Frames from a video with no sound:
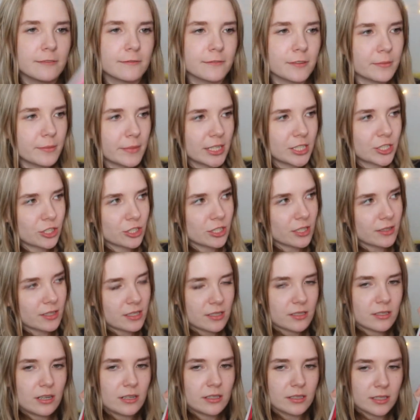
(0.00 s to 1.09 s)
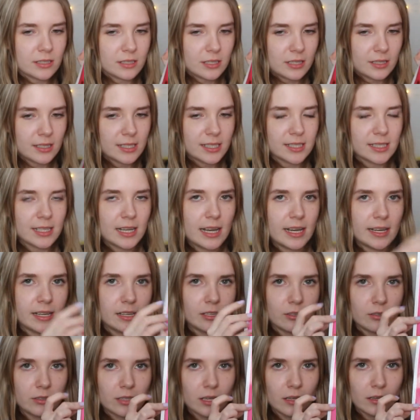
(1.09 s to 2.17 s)
information of the songs is on this side,
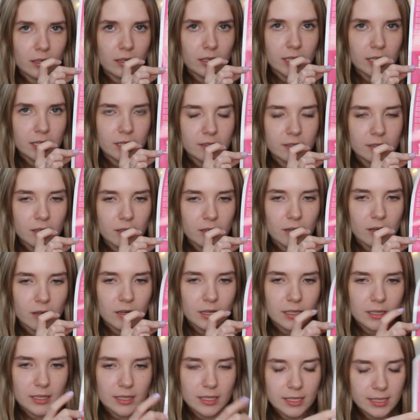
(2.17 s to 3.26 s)
and all the lyrics are on